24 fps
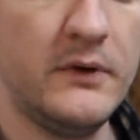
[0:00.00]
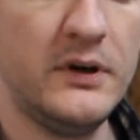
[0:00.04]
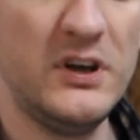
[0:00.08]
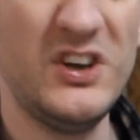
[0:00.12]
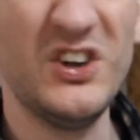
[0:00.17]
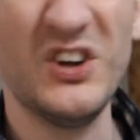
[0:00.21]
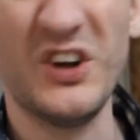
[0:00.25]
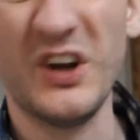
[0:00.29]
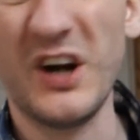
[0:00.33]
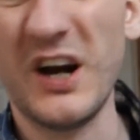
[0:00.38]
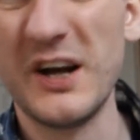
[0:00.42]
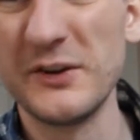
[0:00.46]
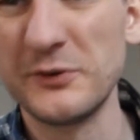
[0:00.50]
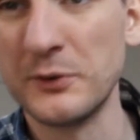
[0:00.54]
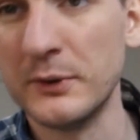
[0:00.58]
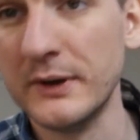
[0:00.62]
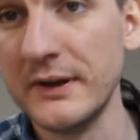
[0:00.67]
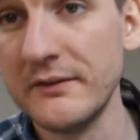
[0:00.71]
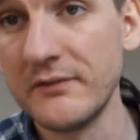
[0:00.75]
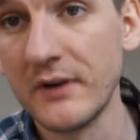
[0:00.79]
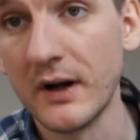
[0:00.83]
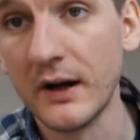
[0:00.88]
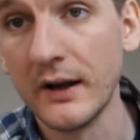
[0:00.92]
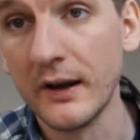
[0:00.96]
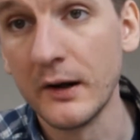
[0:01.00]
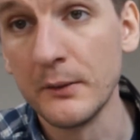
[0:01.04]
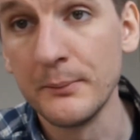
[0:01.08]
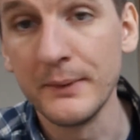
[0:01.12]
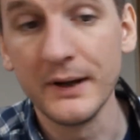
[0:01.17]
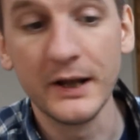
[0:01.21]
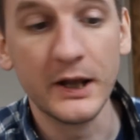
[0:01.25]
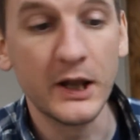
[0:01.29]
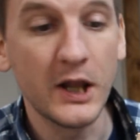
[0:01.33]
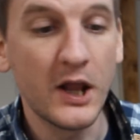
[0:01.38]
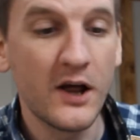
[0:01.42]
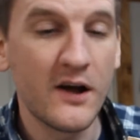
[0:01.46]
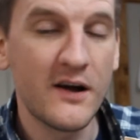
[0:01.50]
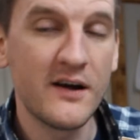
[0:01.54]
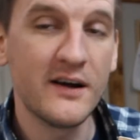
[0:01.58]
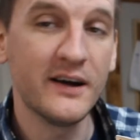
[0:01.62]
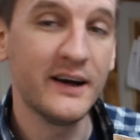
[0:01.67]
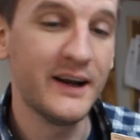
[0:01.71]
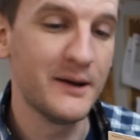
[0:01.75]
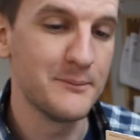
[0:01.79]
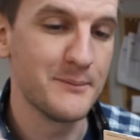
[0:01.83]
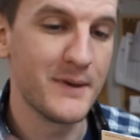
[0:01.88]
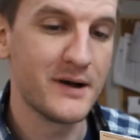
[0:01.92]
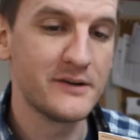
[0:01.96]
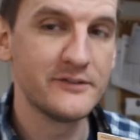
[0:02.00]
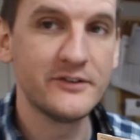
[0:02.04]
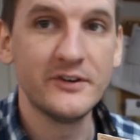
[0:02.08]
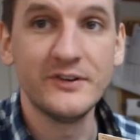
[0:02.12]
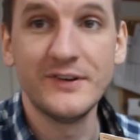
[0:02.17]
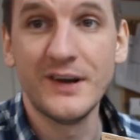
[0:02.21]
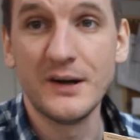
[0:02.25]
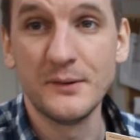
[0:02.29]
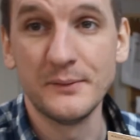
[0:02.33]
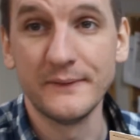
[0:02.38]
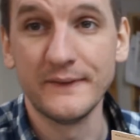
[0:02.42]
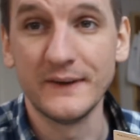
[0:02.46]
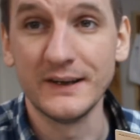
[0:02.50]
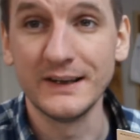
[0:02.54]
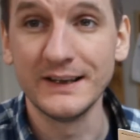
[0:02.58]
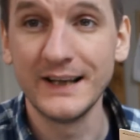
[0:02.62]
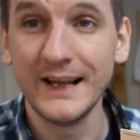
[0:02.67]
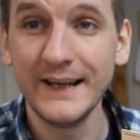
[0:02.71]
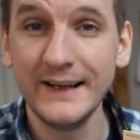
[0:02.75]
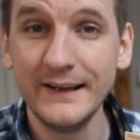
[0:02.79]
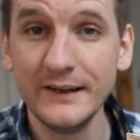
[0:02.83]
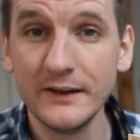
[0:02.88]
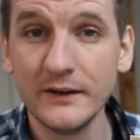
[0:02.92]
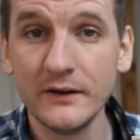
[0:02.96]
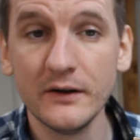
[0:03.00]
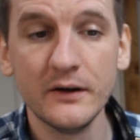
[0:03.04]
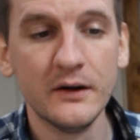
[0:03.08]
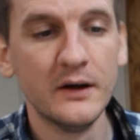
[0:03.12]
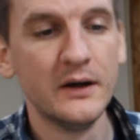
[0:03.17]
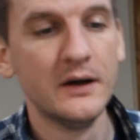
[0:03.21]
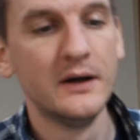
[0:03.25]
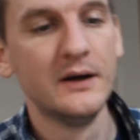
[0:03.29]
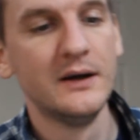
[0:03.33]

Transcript: You can also leave it a little bit long and melt it down with a lighter,